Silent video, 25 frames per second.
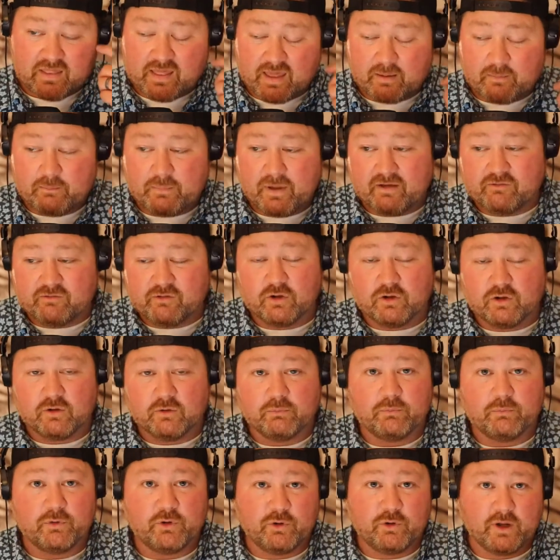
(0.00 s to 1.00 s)
that
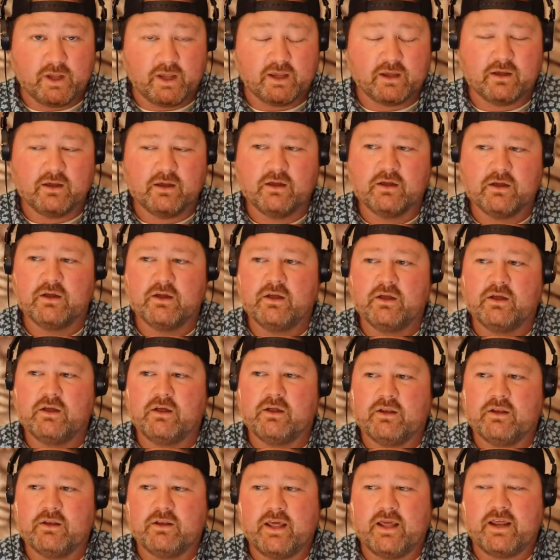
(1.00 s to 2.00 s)
Bevel Brewing,
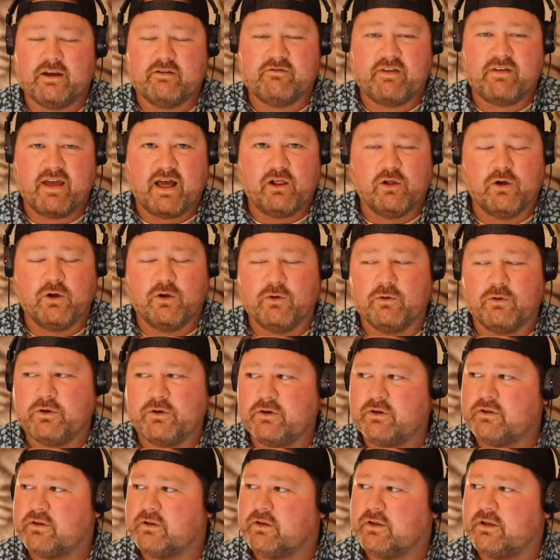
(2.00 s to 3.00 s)
Nate and Val
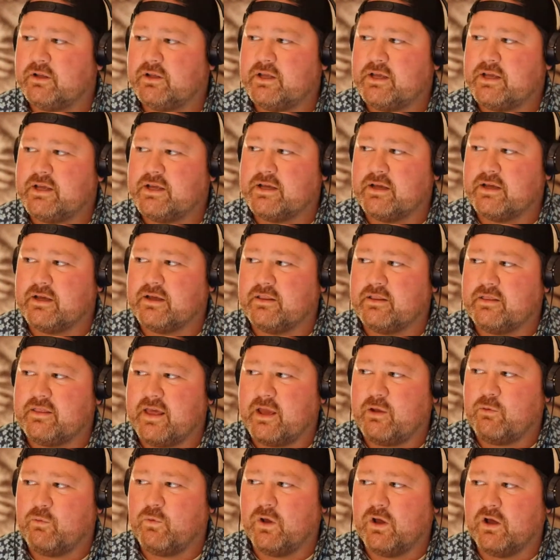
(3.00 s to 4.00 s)
owned,
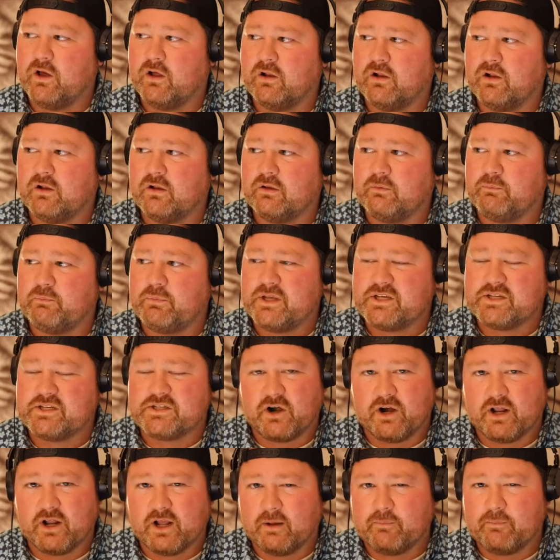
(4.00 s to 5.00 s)
they will be
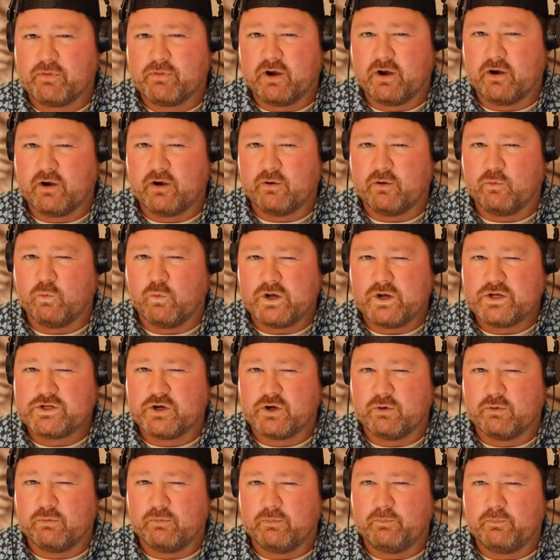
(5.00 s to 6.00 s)
starting up their
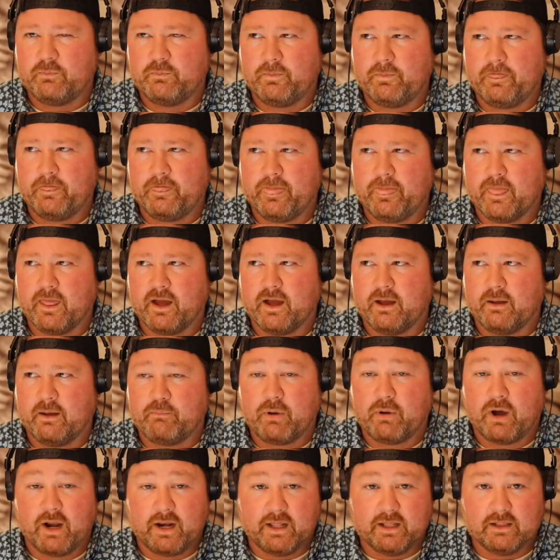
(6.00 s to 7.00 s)
winter
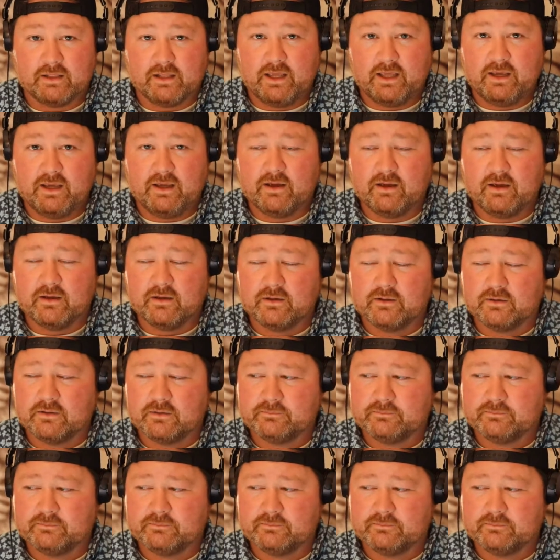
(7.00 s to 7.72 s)
putting league,